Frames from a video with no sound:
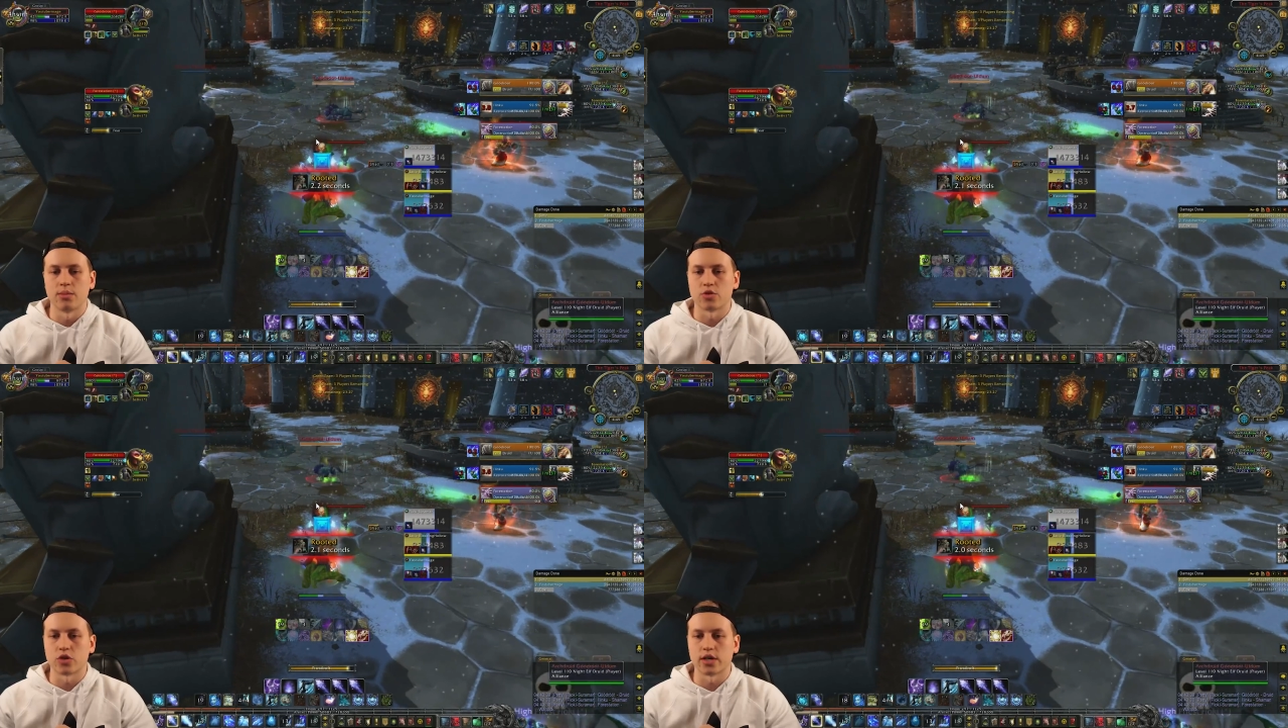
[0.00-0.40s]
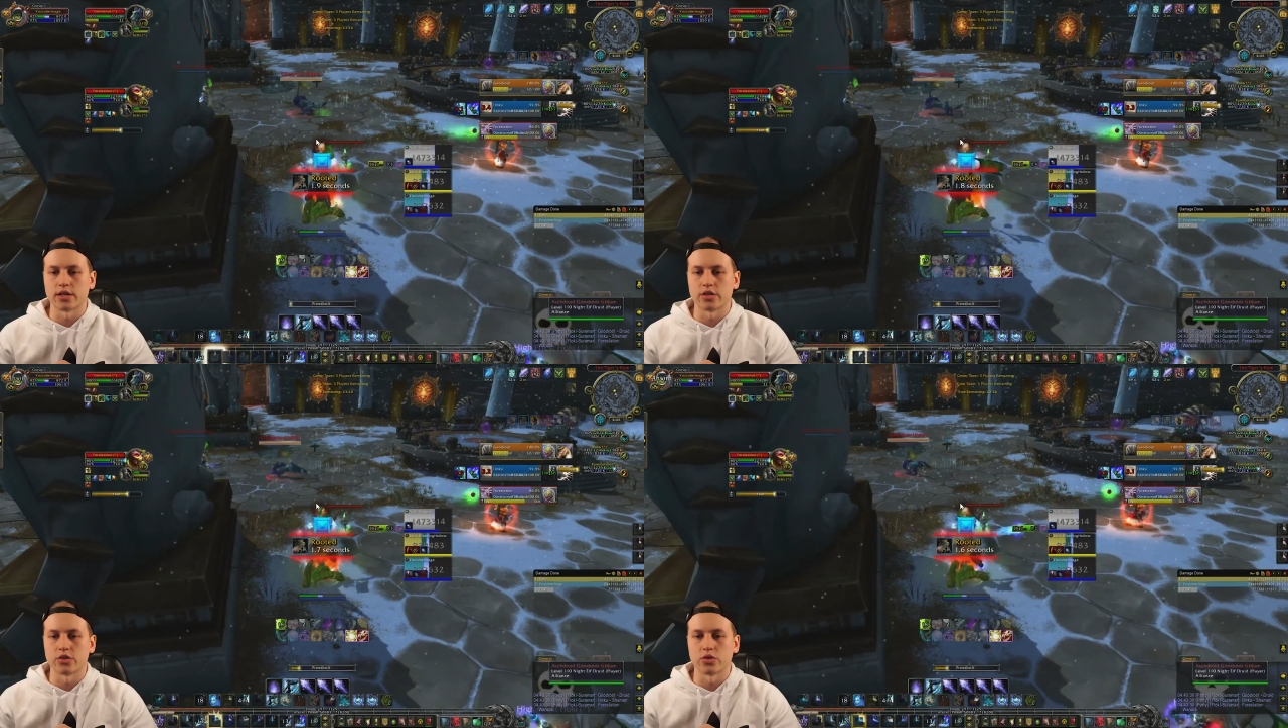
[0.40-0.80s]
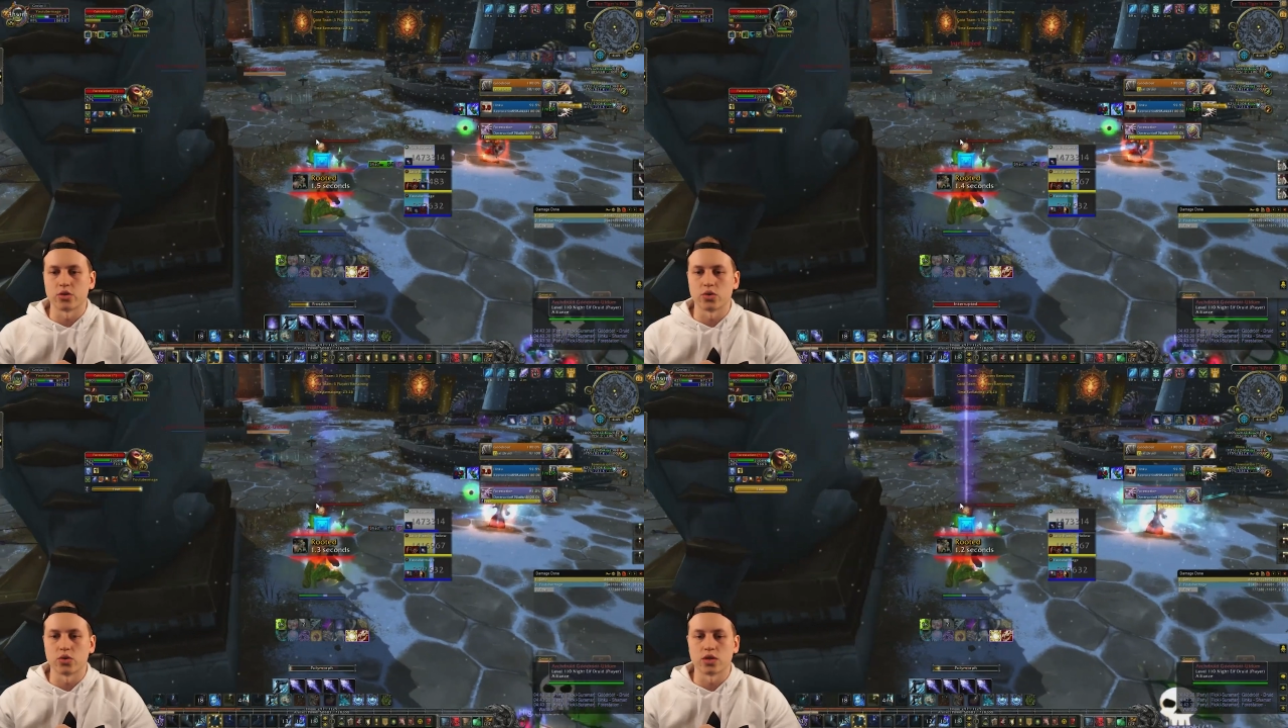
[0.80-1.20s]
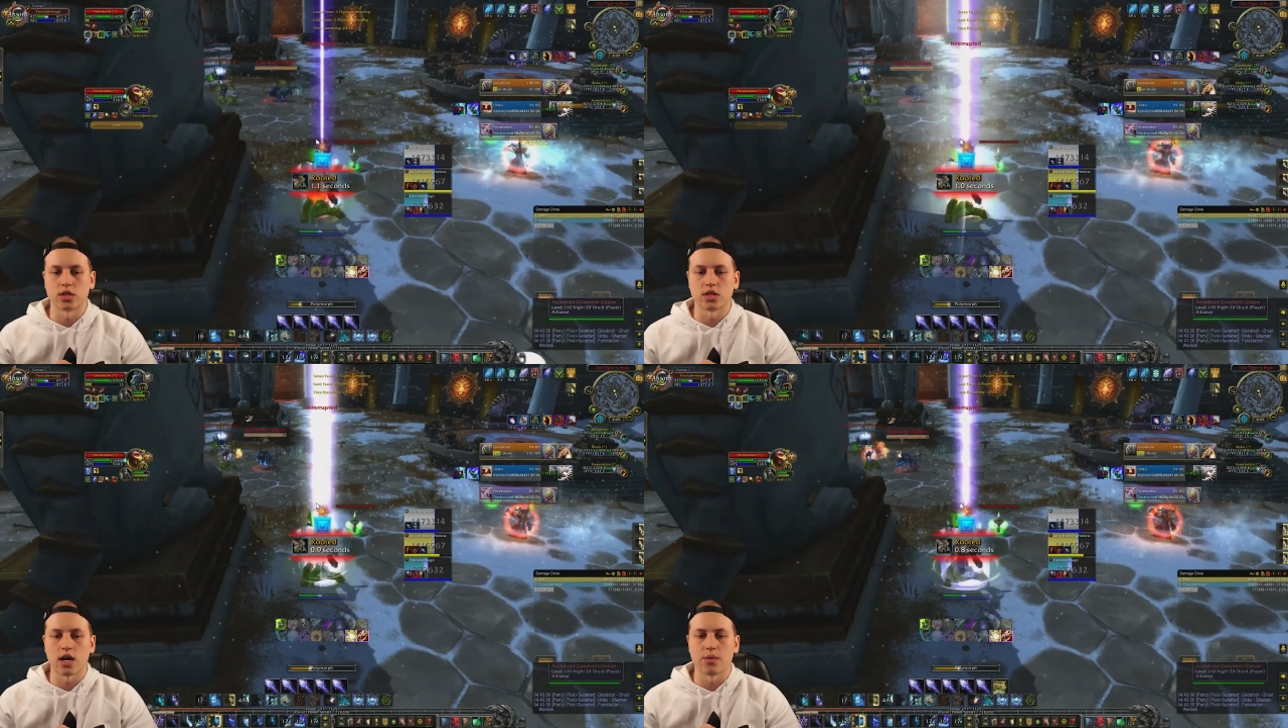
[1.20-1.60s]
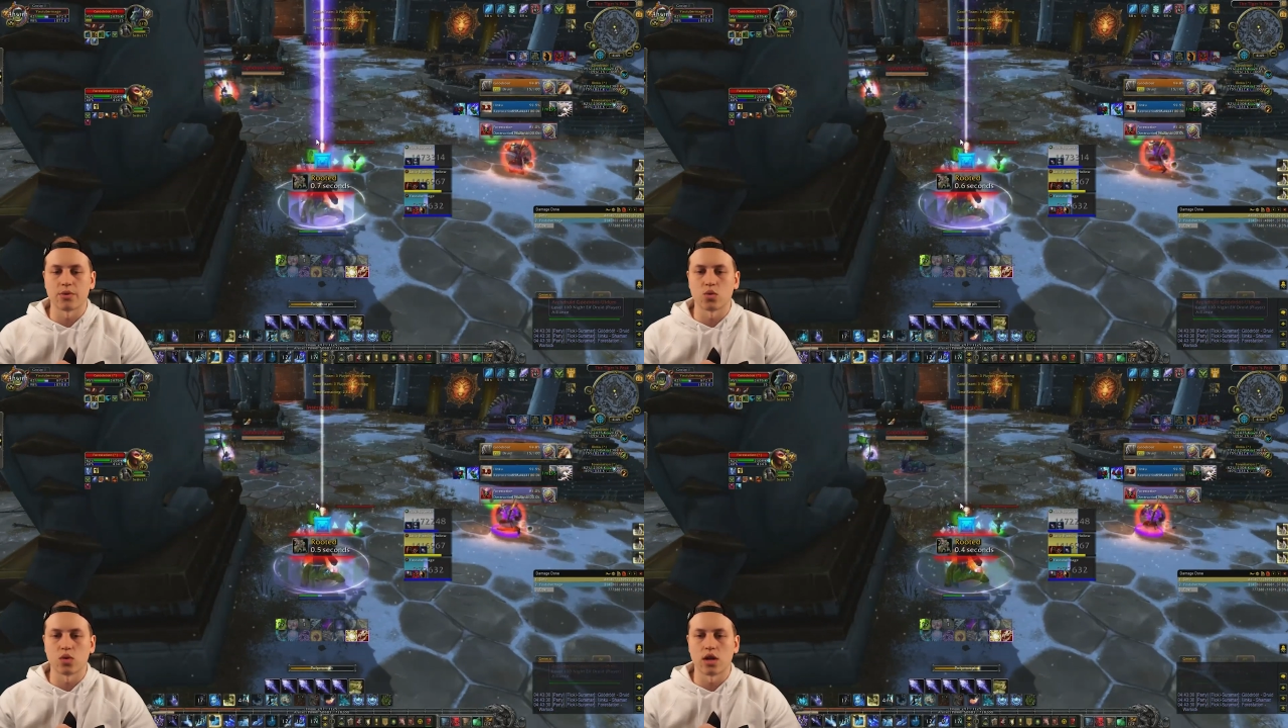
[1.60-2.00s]
I'm trying to stop
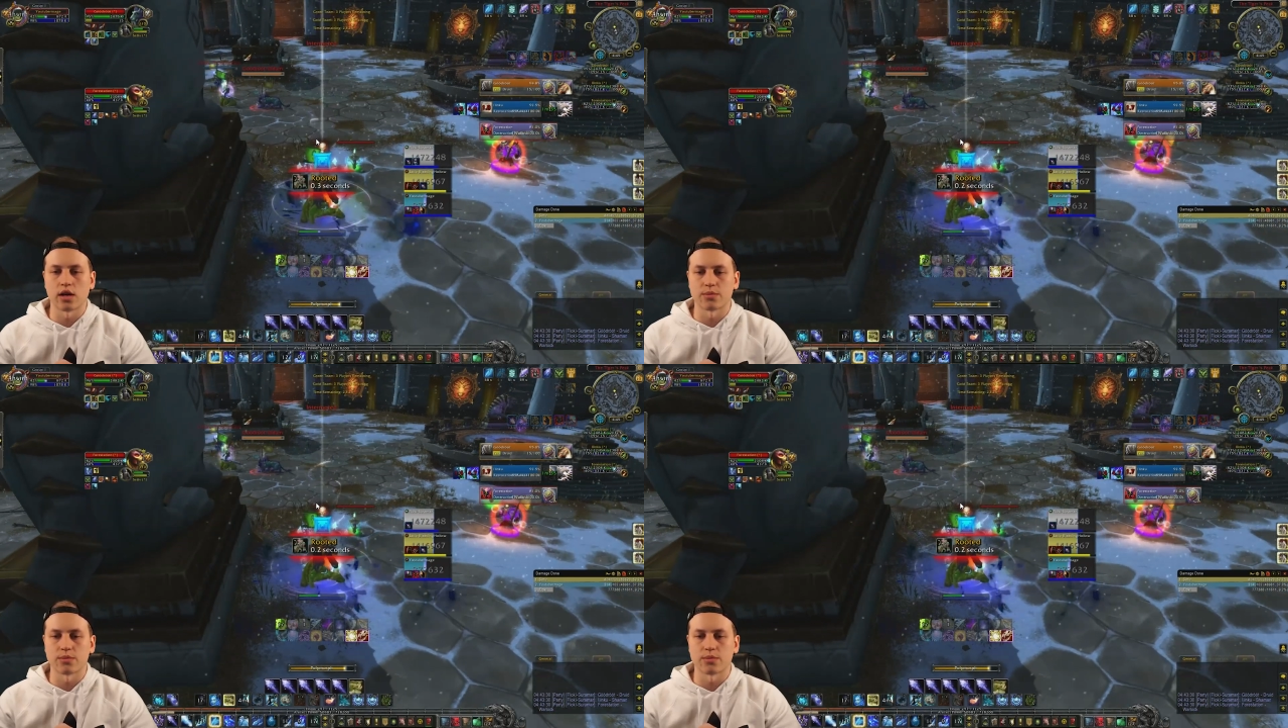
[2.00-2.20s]
the Warlock.